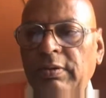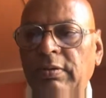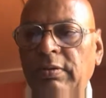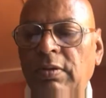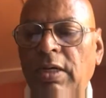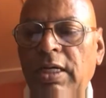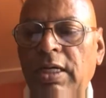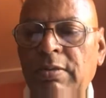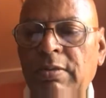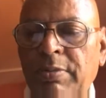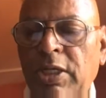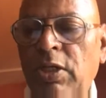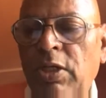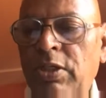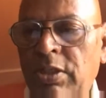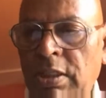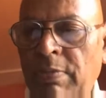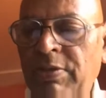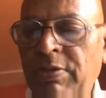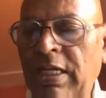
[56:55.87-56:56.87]
right?
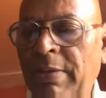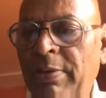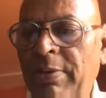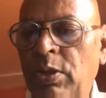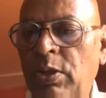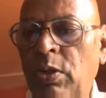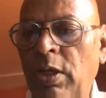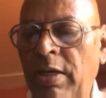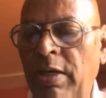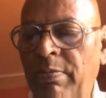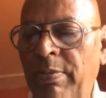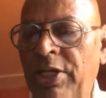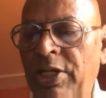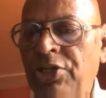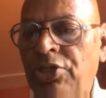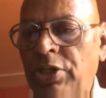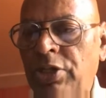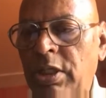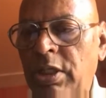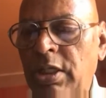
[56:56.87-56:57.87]
Because some time ago I
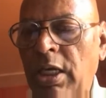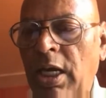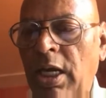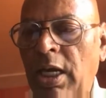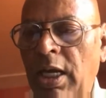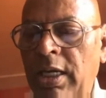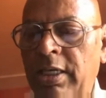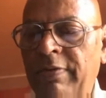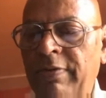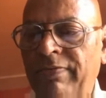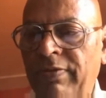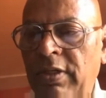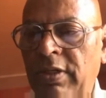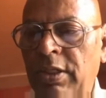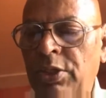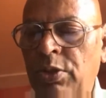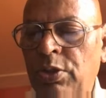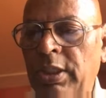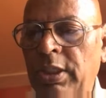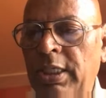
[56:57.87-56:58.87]
referred
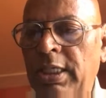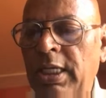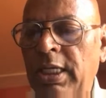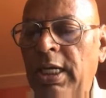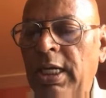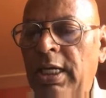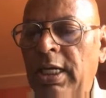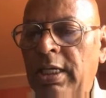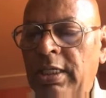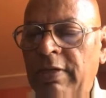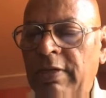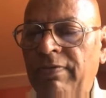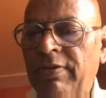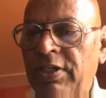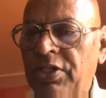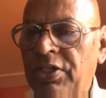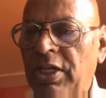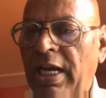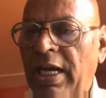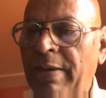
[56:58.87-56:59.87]
to the
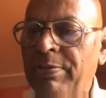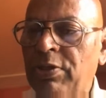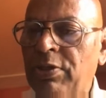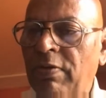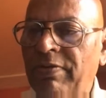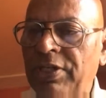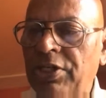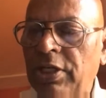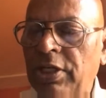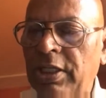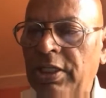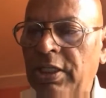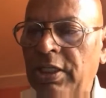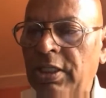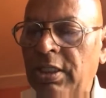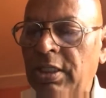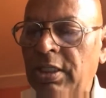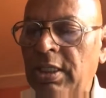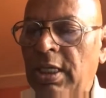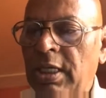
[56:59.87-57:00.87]
different types of
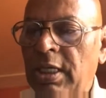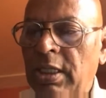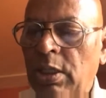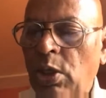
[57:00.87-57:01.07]
intelligence: